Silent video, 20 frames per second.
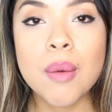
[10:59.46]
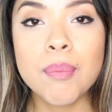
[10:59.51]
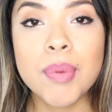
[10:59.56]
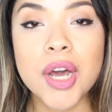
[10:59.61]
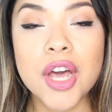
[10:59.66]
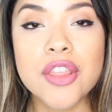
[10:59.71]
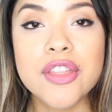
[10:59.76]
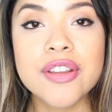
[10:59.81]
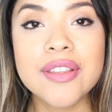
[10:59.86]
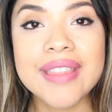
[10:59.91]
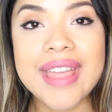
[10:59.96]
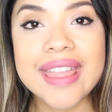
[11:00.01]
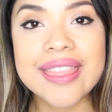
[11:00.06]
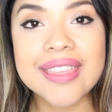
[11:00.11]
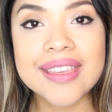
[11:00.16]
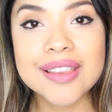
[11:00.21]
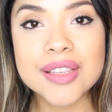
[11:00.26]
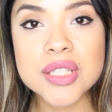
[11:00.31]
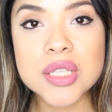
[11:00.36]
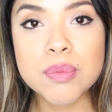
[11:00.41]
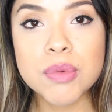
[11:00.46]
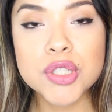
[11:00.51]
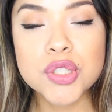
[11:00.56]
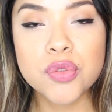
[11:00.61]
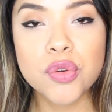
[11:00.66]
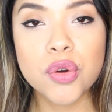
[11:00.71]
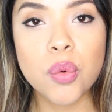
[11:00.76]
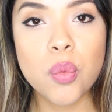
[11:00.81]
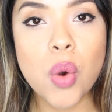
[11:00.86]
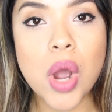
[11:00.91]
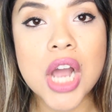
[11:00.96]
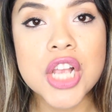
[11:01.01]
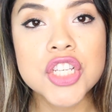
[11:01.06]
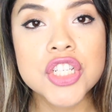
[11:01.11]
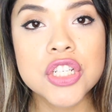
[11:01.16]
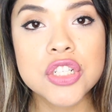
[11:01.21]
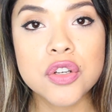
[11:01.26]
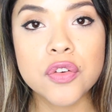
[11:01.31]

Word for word: But other than that, thank you so much for watching.